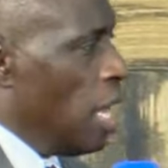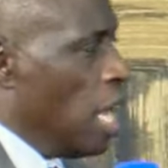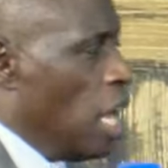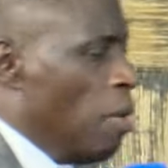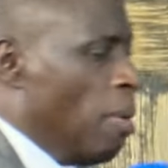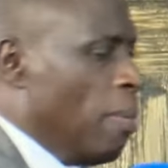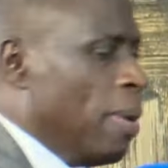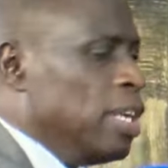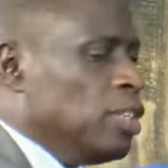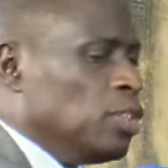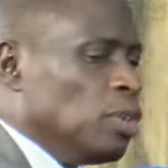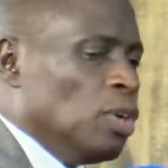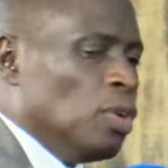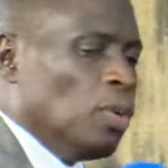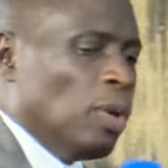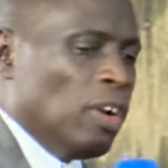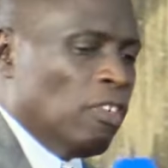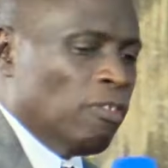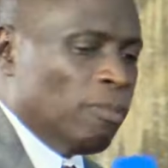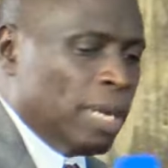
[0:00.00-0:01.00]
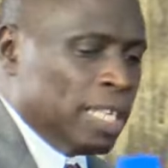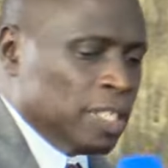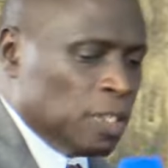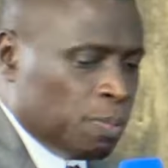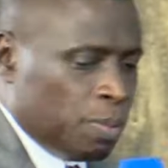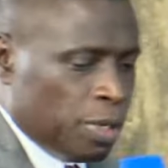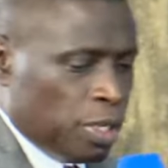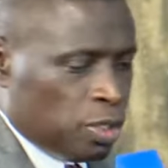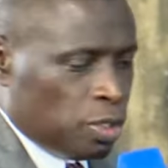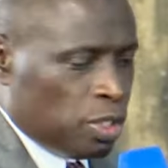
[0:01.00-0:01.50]
I remember I told one of my
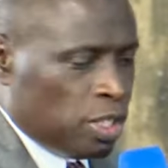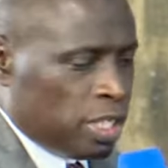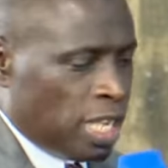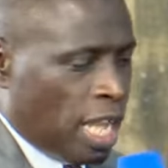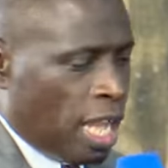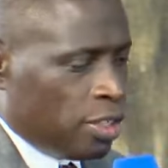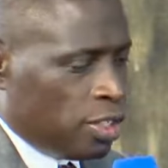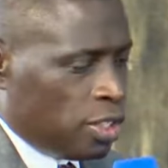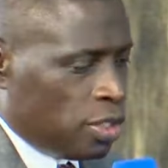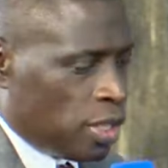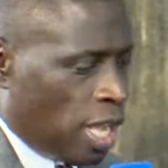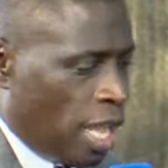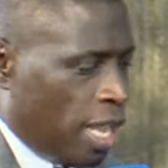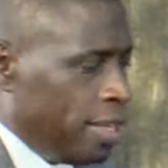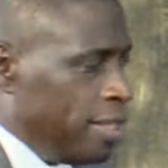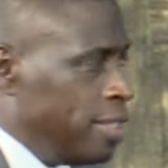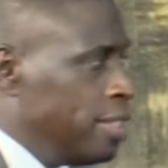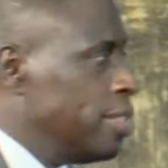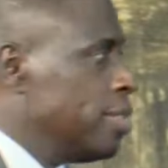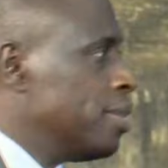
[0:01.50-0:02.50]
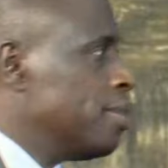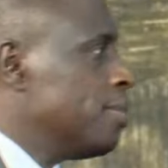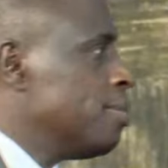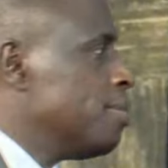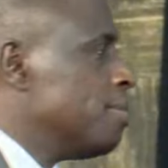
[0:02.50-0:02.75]
spiritual ch child. I